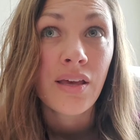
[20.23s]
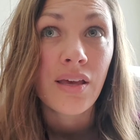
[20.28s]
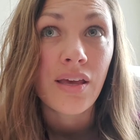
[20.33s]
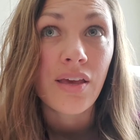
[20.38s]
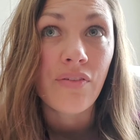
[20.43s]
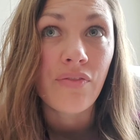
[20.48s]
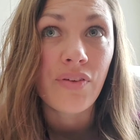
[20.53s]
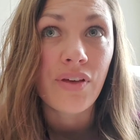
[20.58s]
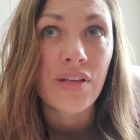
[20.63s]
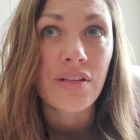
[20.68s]

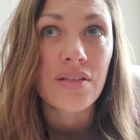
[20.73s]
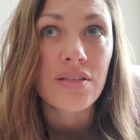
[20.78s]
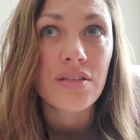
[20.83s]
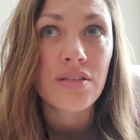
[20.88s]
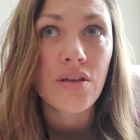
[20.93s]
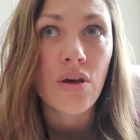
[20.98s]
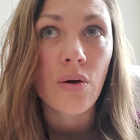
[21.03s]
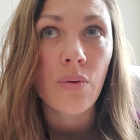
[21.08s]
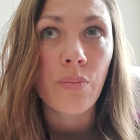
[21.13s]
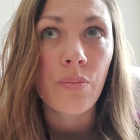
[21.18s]
if it's
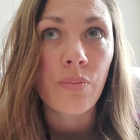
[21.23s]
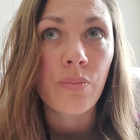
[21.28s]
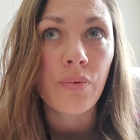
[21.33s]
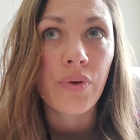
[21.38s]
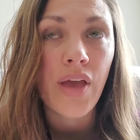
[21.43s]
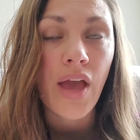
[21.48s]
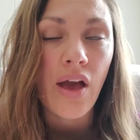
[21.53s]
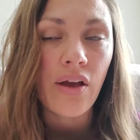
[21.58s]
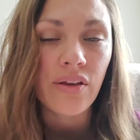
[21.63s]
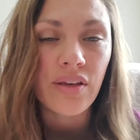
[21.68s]

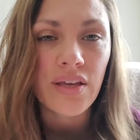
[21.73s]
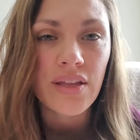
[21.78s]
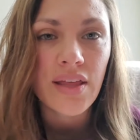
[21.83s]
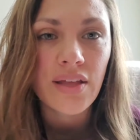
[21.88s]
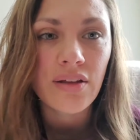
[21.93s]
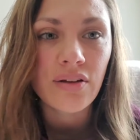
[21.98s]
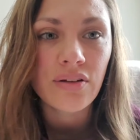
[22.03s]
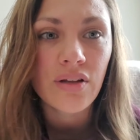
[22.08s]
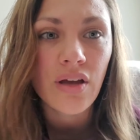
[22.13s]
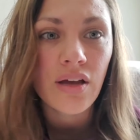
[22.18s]

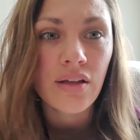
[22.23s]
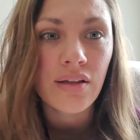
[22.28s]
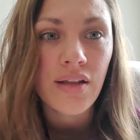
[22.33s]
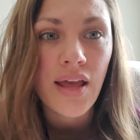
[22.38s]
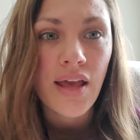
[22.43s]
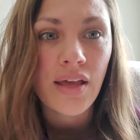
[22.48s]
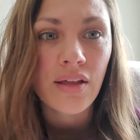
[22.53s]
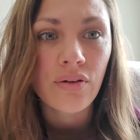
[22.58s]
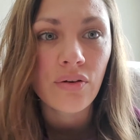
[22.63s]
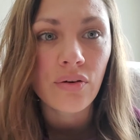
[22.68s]

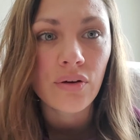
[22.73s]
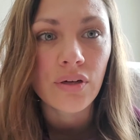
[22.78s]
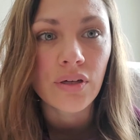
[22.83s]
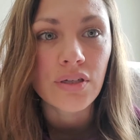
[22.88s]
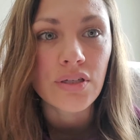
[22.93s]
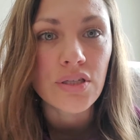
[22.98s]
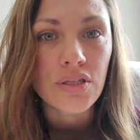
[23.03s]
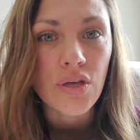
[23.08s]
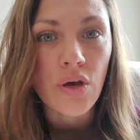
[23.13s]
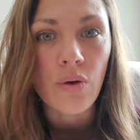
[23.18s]
soapcalculator.net or
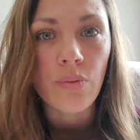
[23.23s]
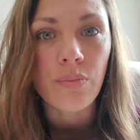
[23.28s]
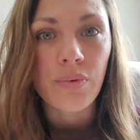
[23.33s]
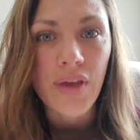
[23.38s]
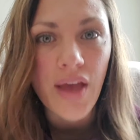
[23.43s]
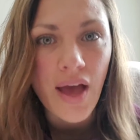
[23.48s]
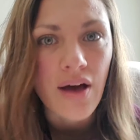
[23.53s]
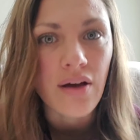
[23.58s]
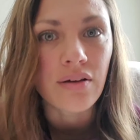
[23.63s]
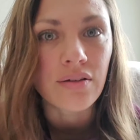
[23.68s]

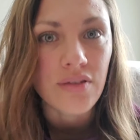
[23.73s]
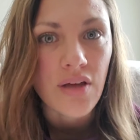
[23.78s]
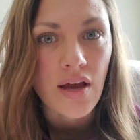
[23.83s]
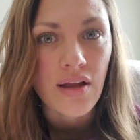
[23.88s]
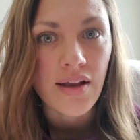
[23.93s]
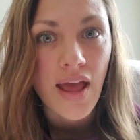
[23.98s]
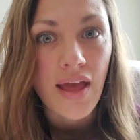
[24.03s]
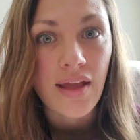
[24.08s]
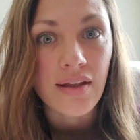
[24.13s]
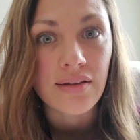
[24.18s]

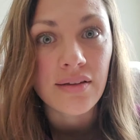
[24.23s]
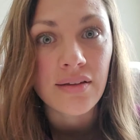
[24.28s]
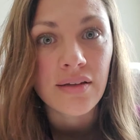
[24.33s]
soapcalc.net,